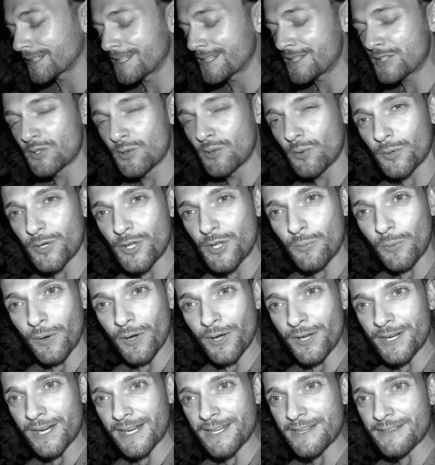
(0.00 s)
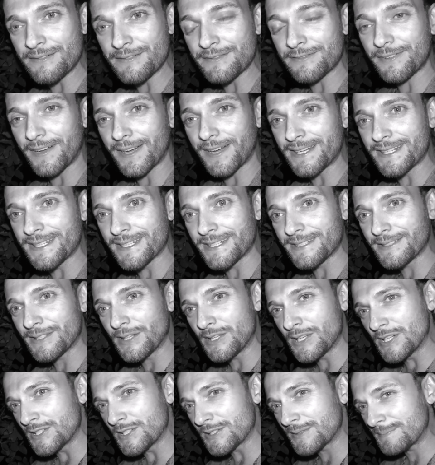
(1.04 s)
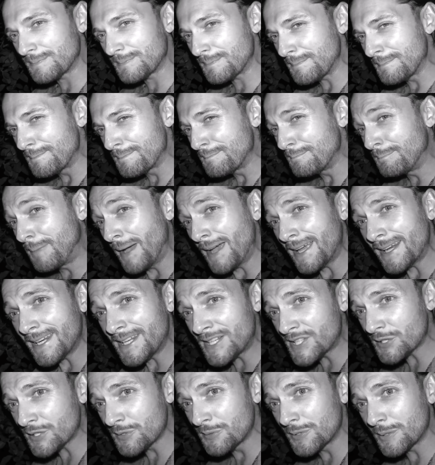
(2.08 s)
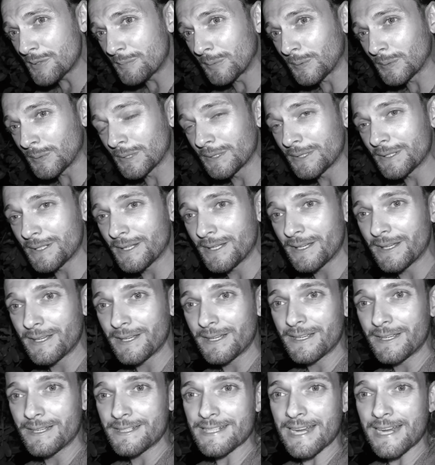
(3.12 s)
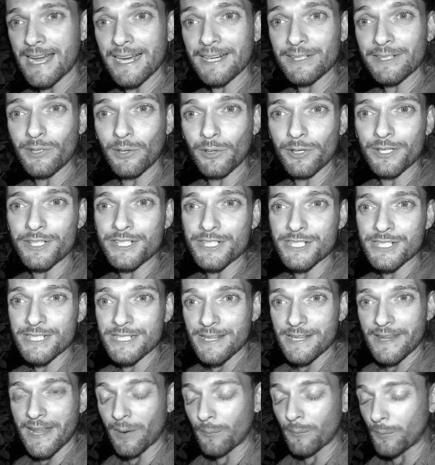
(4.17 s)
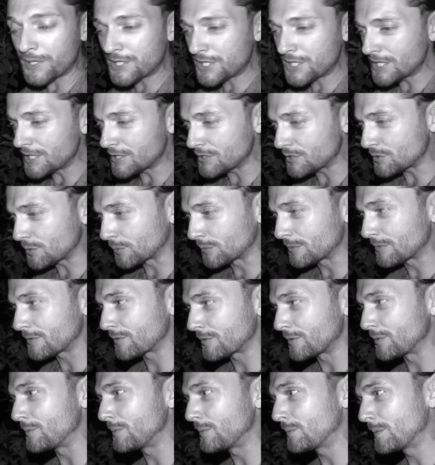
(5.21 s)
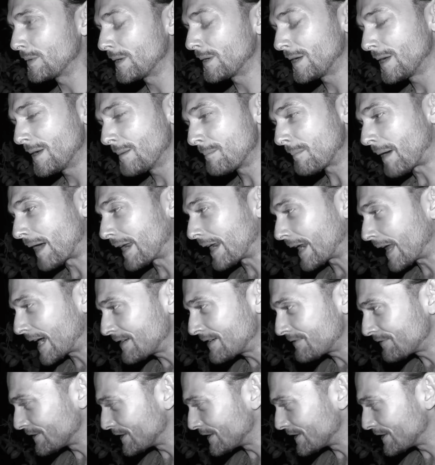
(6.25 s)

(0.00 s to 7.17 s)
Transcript: is the only word I can find that is barely suitable to acknowledge that which he has done through my life